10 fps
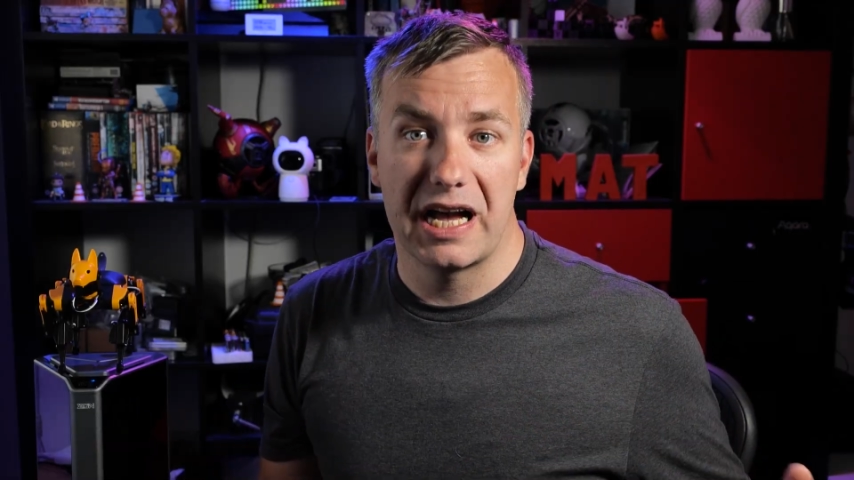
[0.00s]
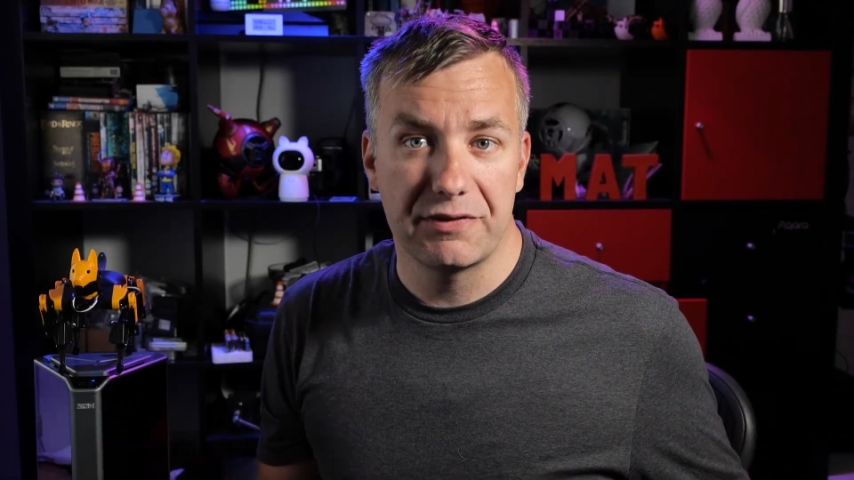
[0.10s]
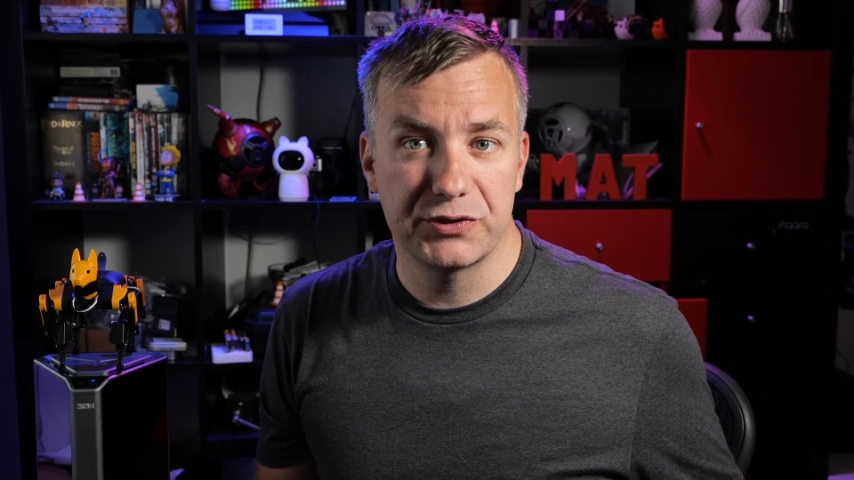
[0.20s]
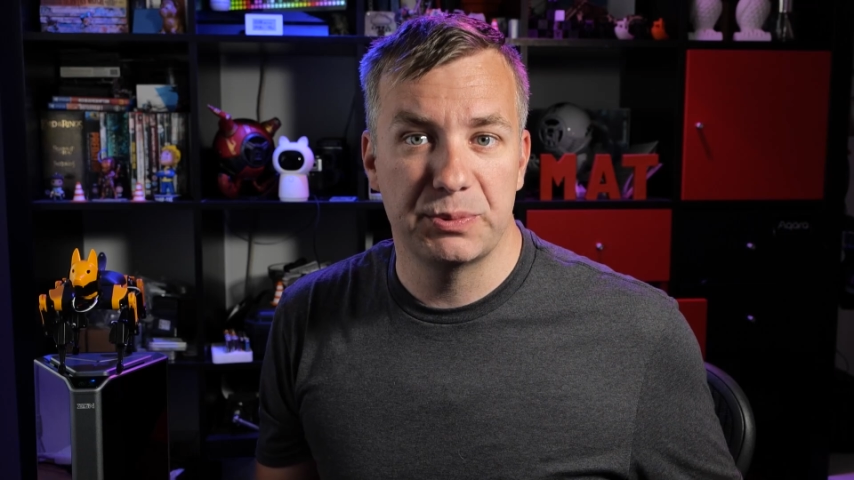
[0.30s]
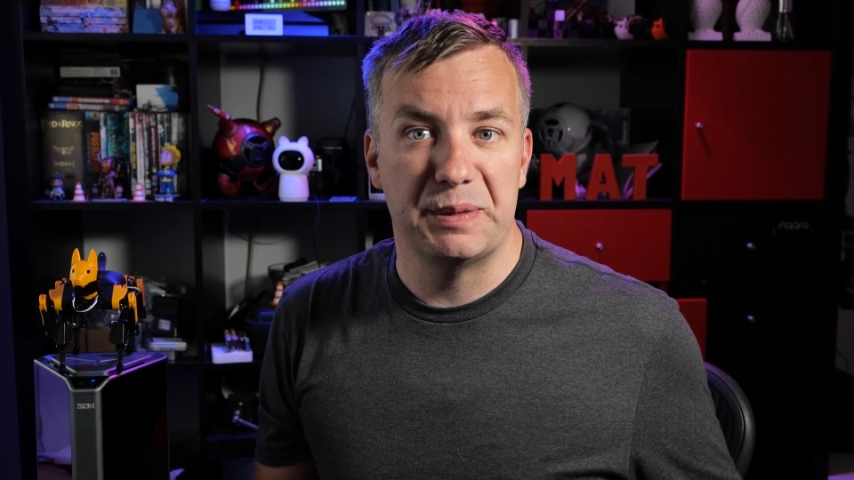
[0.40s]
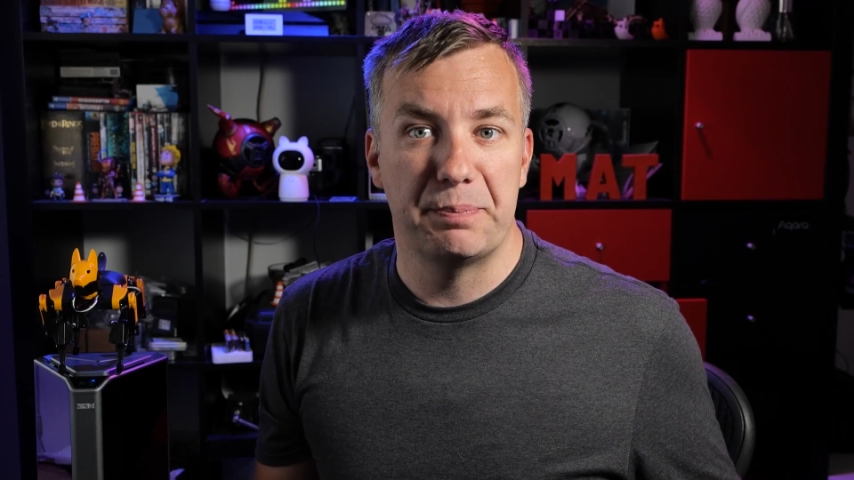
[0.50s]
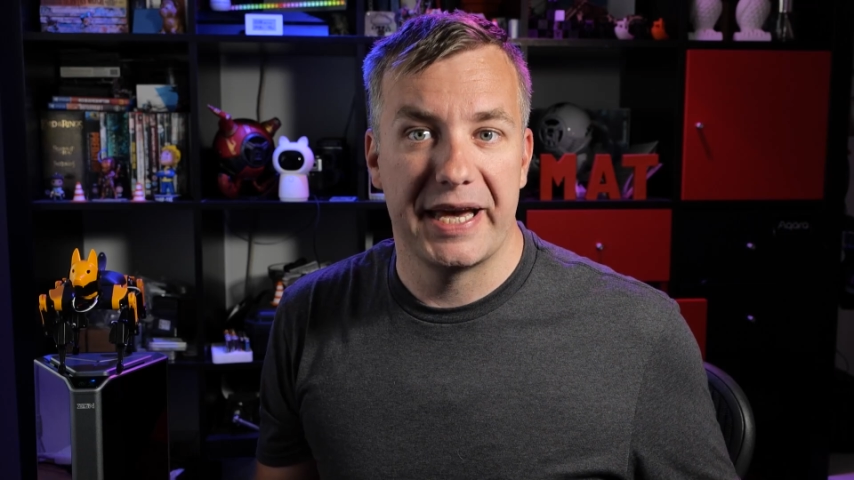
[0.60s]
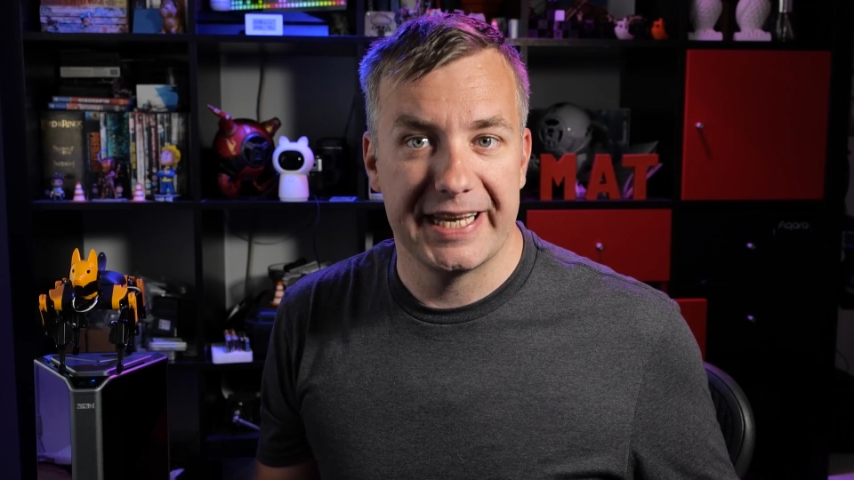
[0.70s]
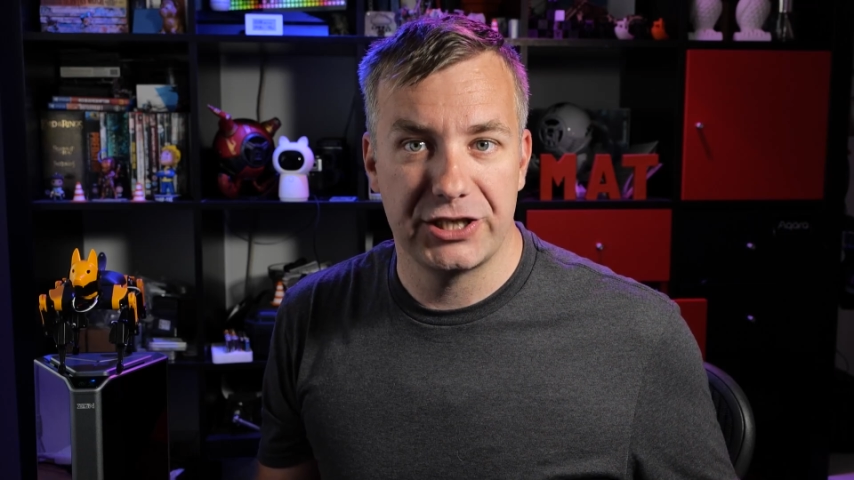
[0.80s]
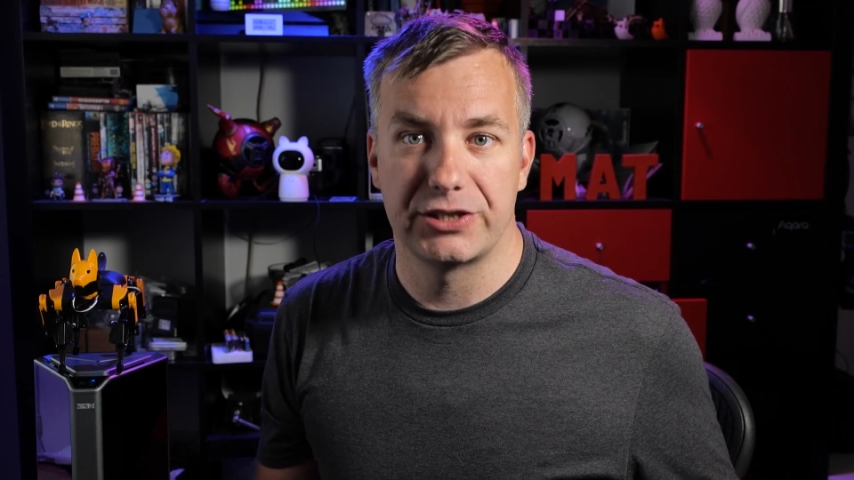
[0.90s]
have to be
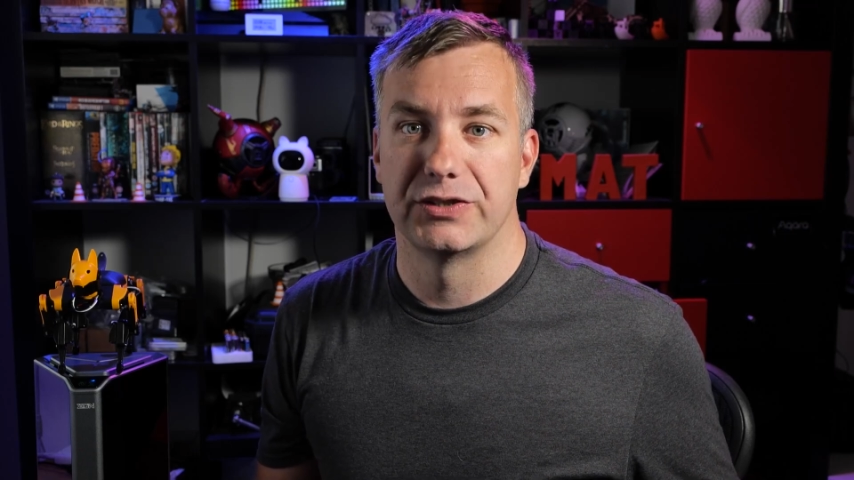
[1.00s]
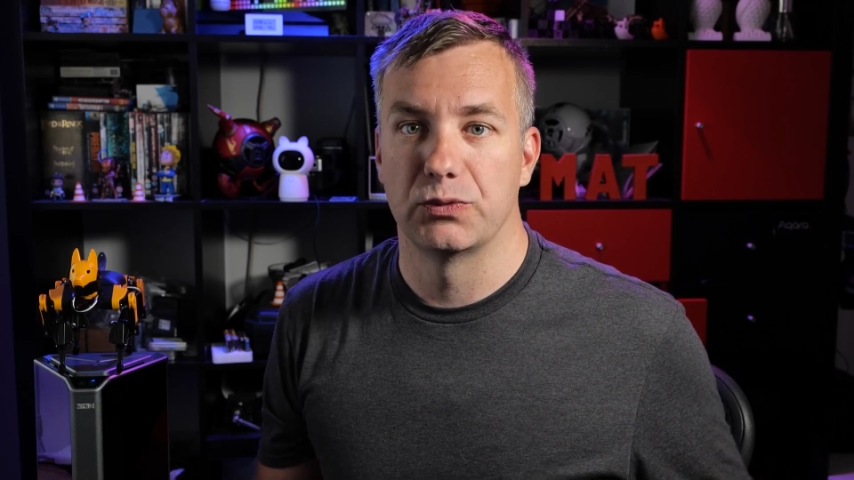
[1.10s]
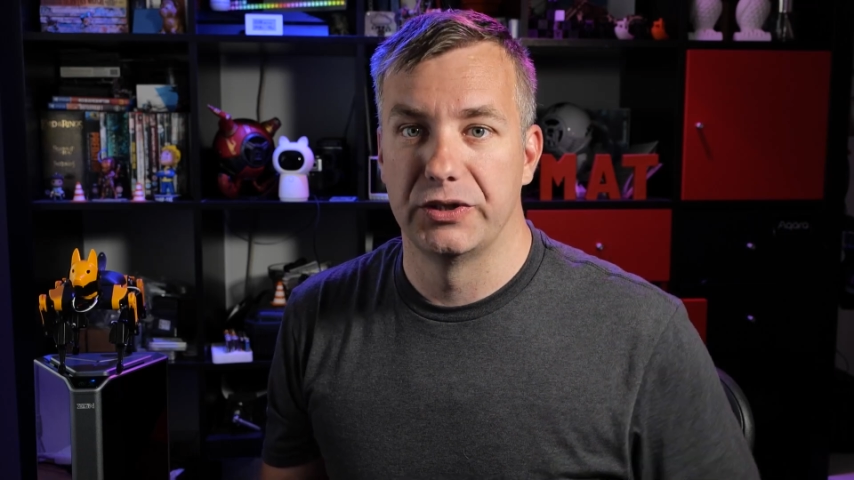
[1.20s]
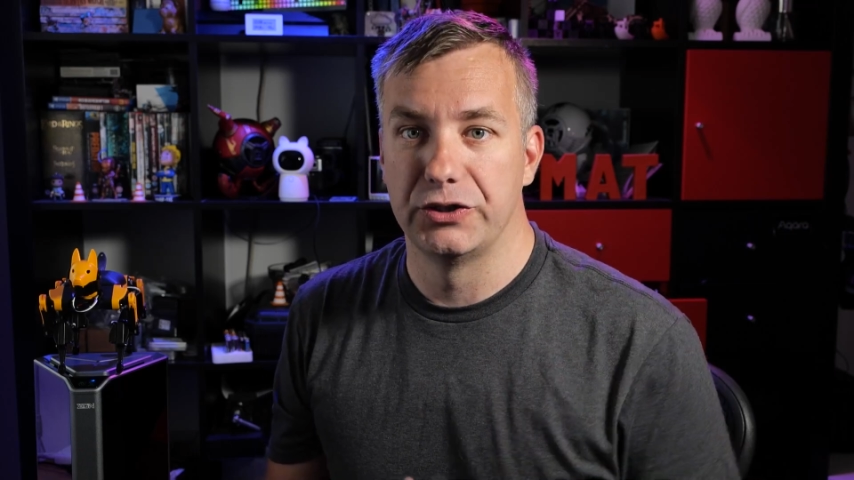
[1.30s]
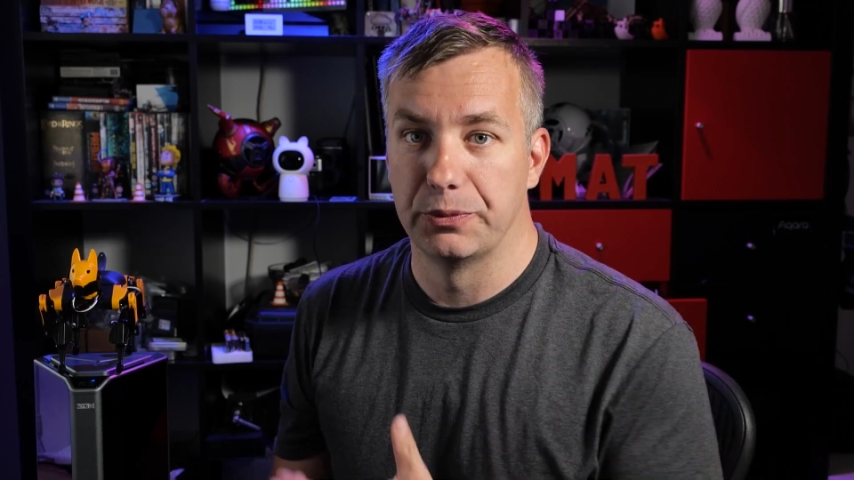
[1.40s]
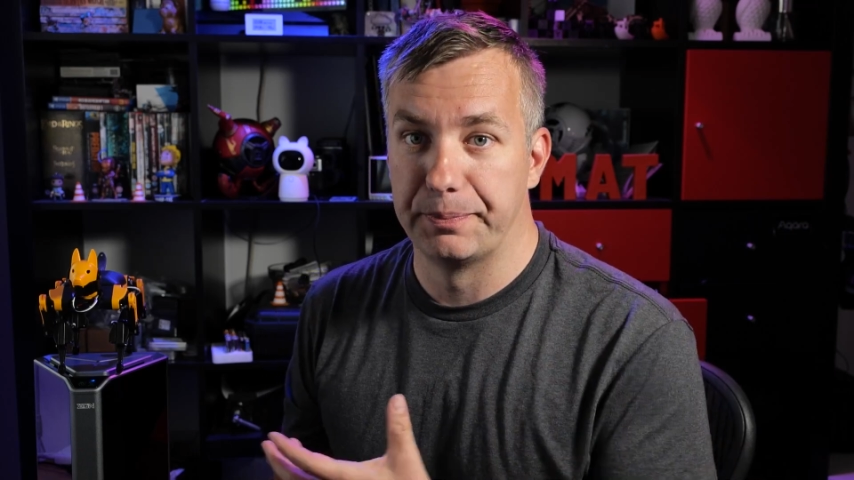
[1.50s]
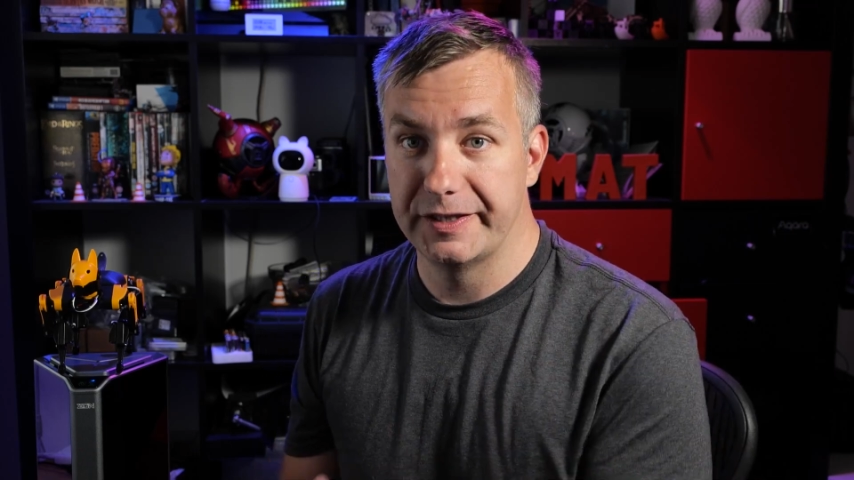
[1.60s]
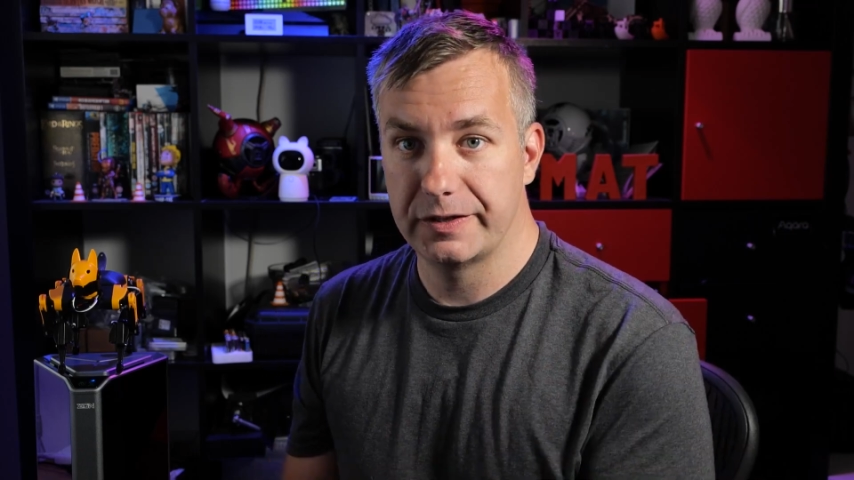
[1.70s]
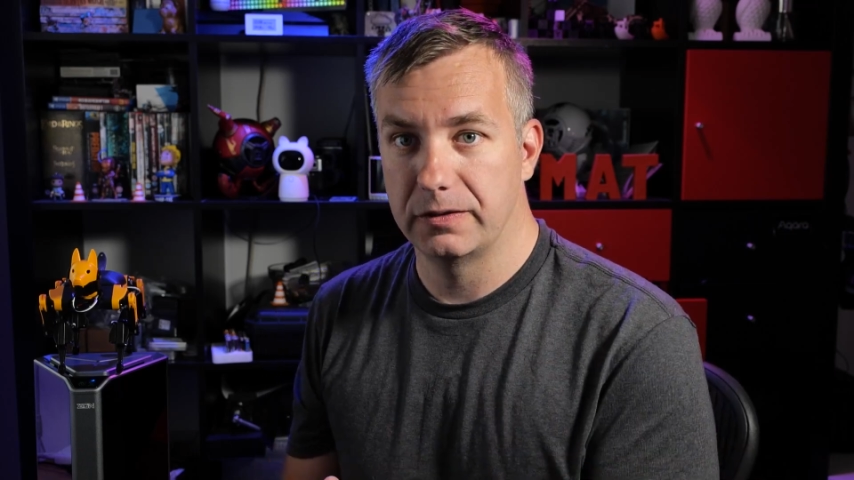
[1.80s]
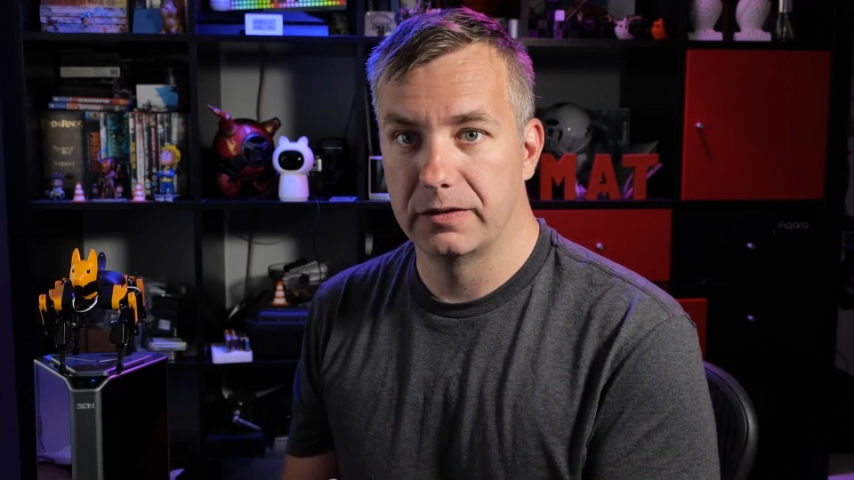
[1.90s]
patient with your
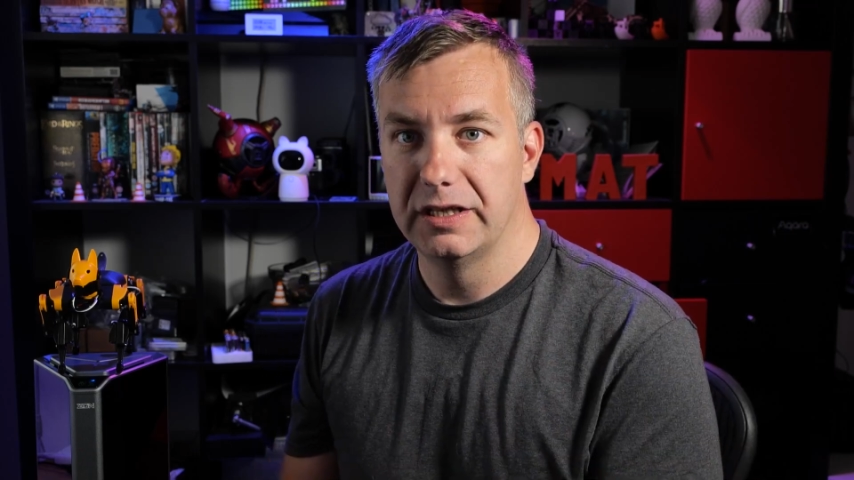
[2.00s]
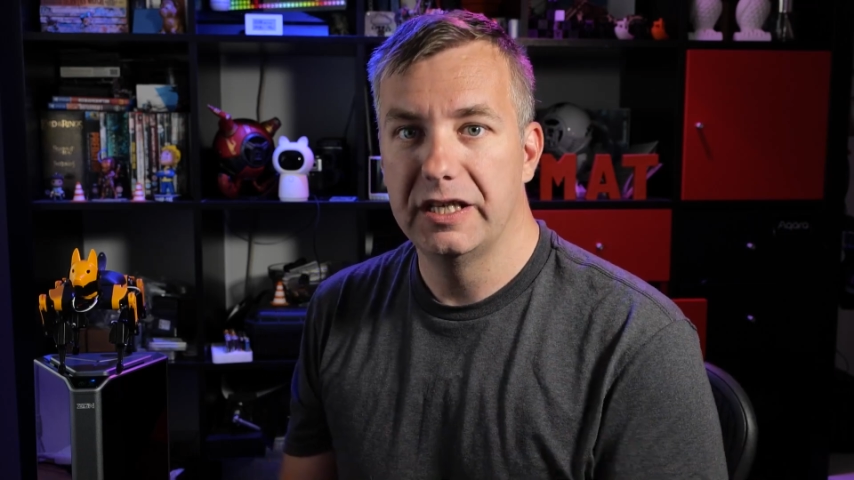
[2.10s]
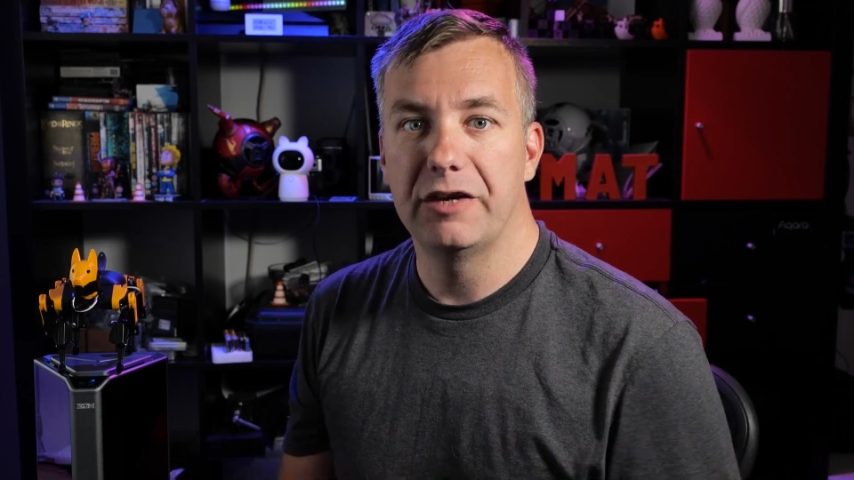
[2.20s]
Bittle